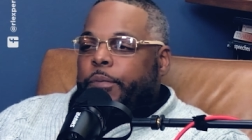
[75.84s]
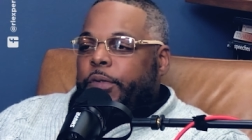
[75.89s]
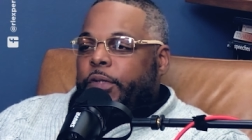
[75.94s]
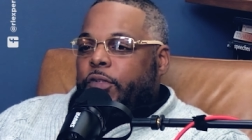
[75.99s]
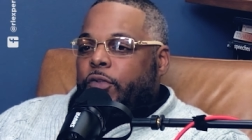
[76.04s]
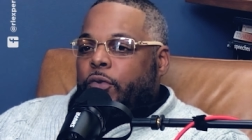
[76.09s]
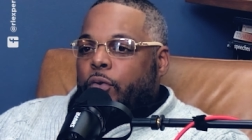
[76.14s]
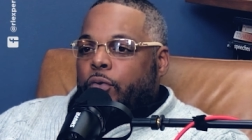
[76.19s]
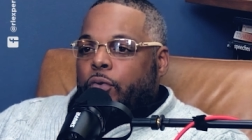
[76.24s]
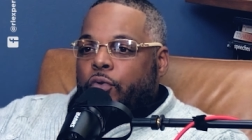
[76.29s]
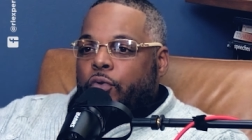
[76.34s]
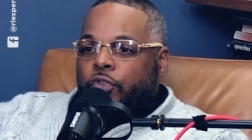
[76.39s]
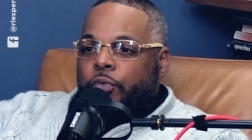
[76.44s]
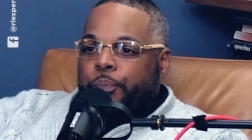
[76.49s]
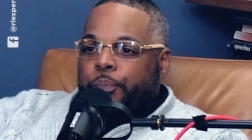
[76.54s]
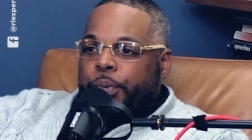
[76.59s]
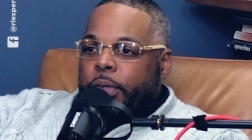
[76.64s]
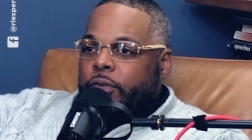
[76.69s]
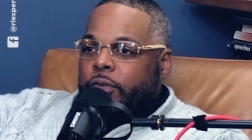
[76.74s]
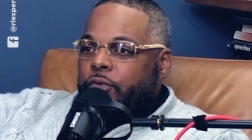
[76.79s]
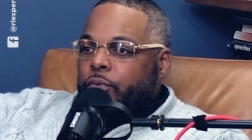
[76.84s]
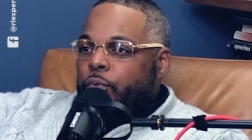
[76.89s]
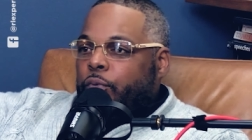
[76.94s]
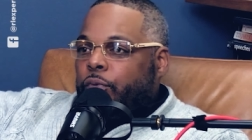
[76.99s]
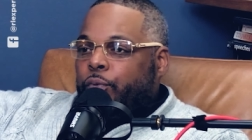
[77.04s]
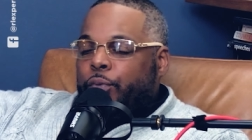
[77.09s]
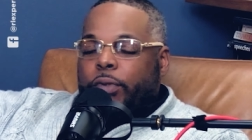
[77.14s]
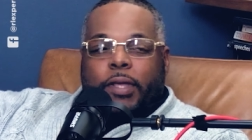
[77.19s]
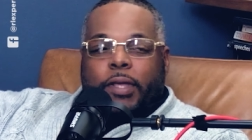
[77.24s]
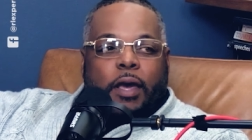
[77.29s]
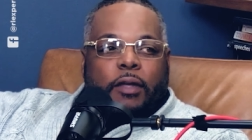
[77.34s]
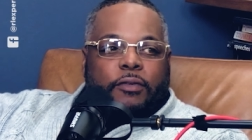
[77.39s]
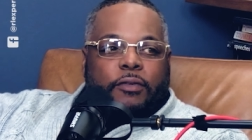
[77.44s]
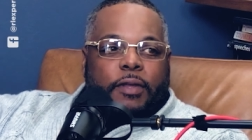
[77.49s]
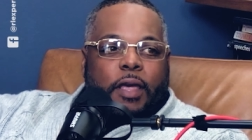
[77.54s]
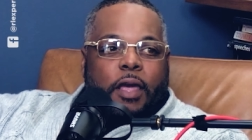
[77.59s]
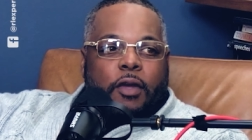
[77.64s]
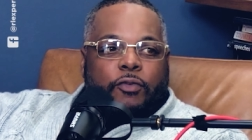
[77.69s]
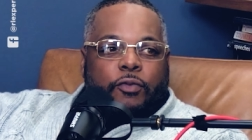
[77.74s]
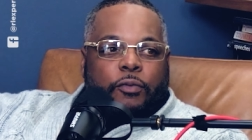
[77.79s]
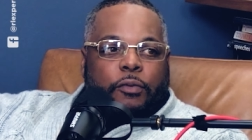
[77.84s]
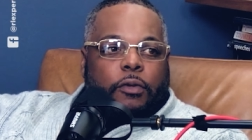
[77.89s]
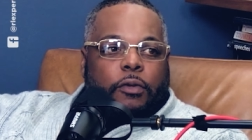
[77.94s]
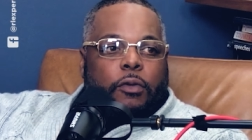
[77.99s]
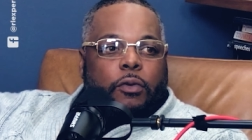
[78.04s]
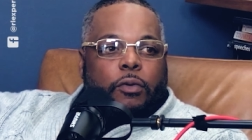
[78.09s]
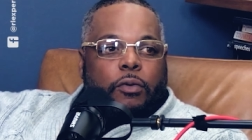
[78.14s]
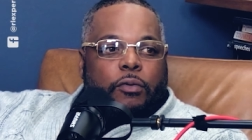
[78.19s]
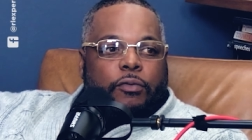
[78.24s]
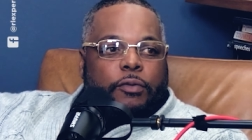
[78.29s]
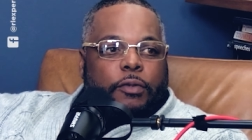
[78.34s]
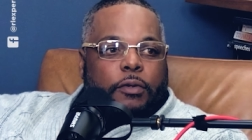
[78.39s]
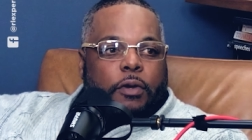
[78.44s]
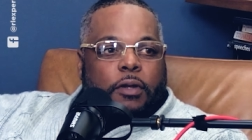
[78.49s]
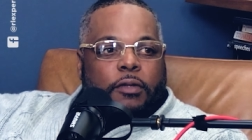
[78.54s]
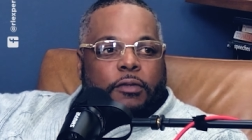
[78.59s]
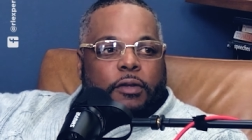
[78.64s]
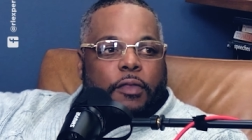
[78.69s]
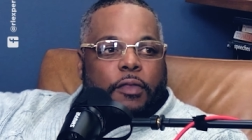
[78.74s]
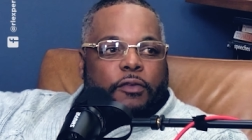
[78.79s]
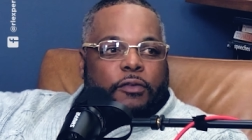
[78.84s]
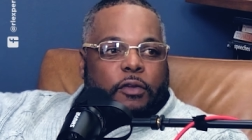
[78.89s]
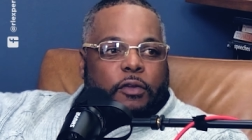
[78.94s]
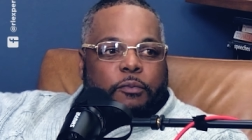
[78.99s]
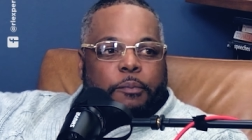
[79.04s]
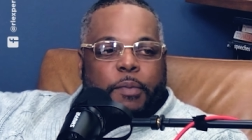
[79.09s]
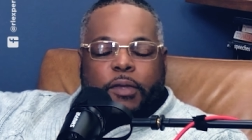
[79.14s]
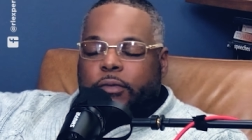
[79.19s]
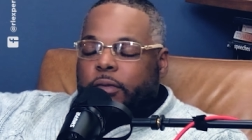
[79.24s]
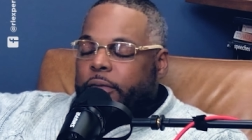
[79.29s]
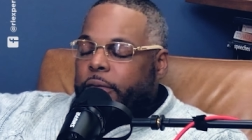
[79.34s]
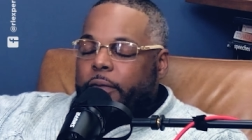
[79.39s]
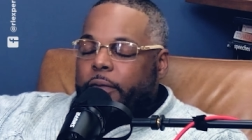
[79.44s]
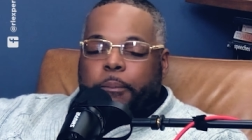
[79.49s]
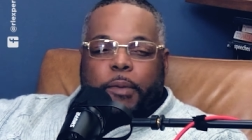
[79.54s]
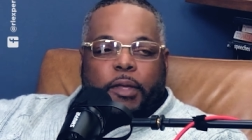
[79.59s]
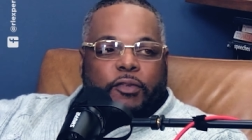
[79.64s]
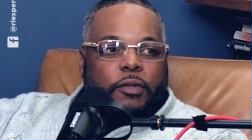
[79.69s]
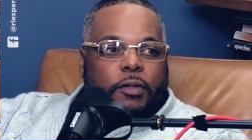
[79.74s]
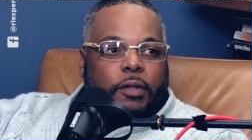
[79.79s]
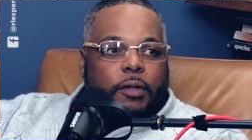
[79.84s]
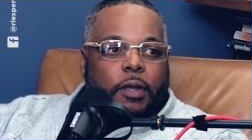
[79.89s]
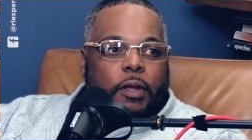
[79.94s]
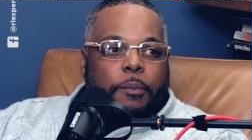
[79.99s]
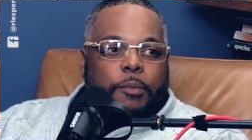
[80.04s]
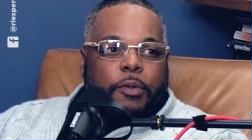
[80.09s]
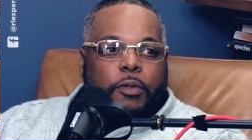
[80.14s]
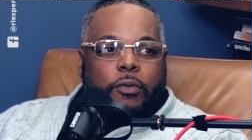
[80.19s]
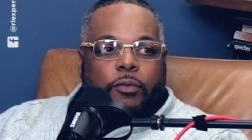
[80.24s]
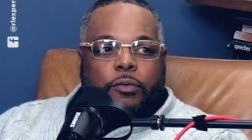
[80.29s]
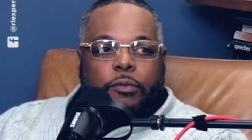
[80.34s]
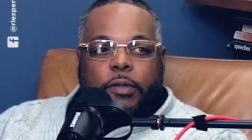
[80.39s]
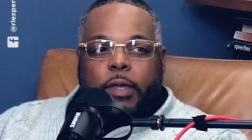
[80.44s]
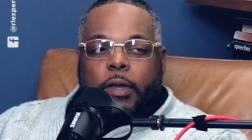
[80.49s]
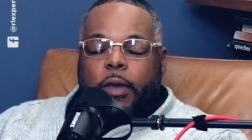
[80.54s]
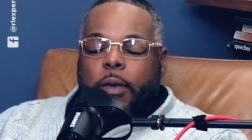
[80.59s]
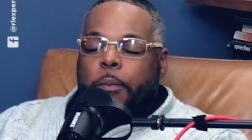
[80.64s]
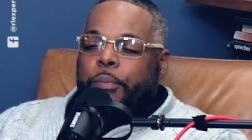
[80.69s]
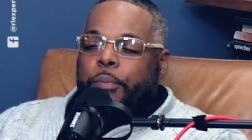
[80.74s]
But just don't go spend two, three thousand dollars on clothes and all this other stuff messing messing it up. You know, yeah.